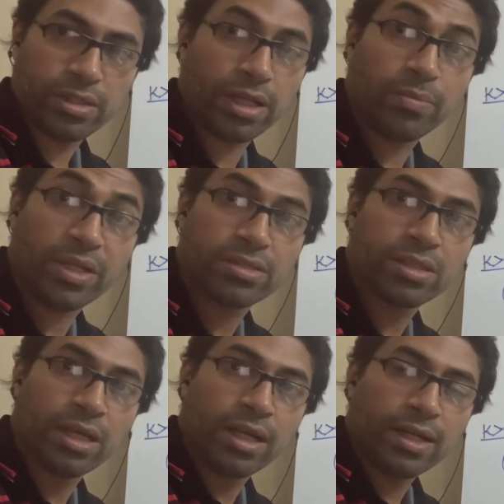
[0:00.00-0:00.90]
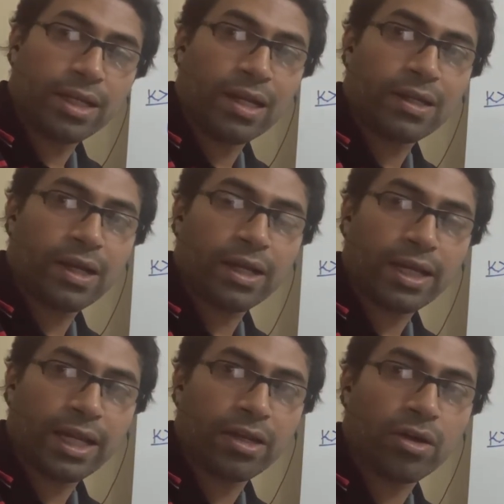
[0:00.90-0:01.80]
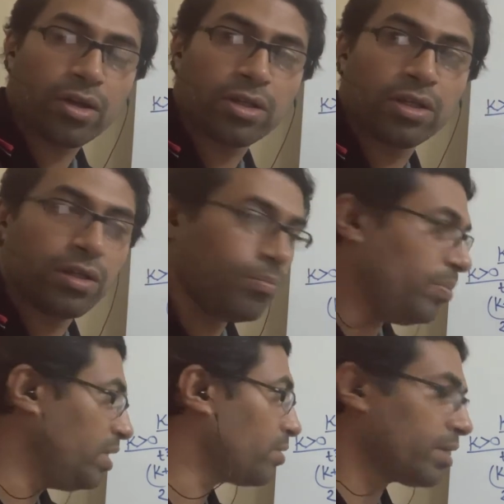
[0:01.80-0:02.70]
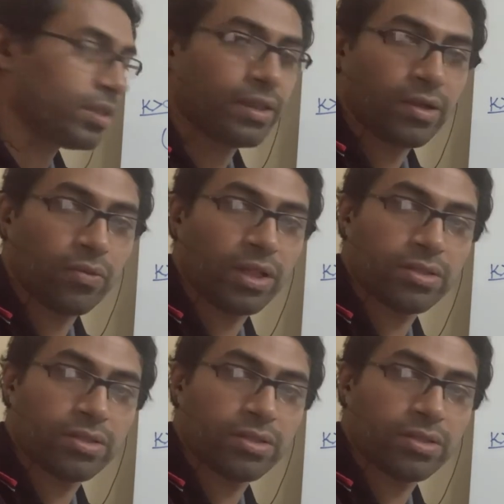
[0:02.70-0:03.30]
That means delta cannot be greater than 1.